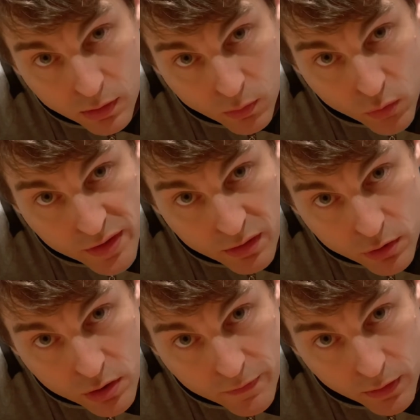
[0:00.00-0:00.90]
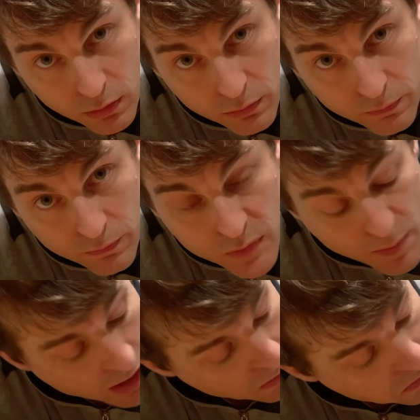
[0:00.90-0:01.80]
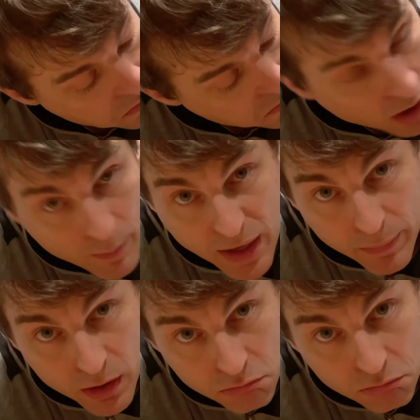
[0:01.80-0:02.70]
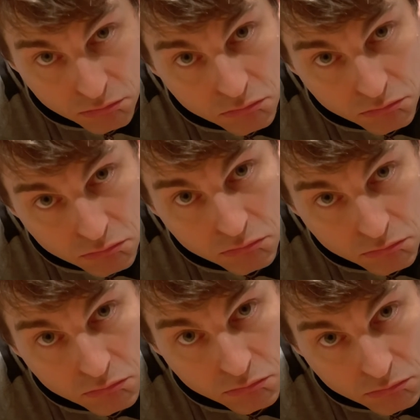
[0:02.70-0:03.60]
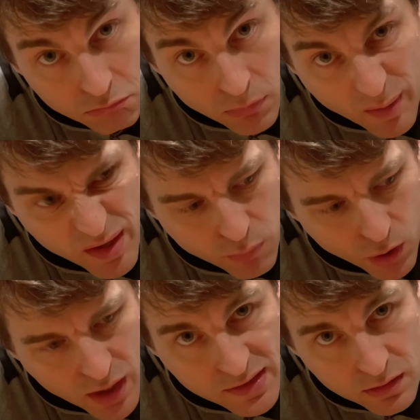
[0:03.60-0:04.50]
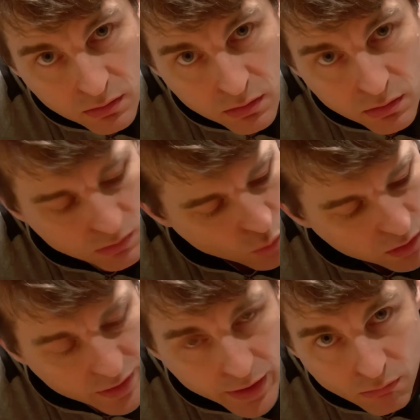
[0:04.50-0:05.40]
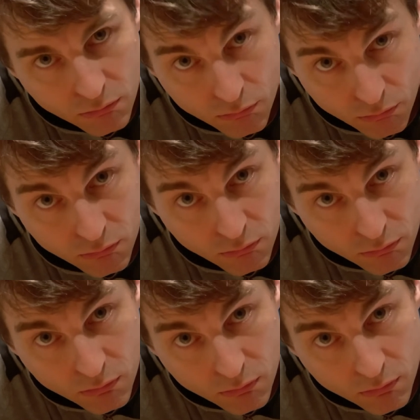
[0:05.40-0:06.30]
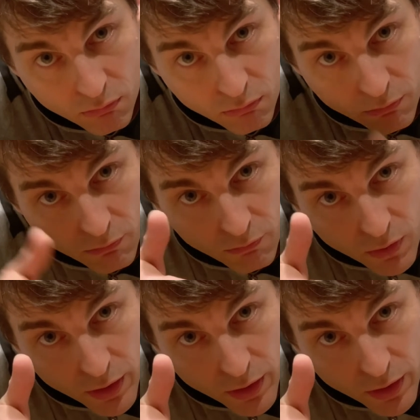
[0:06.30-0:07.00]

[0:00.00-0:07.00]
was useful. To me, I'm happy. I mean, price, quality, very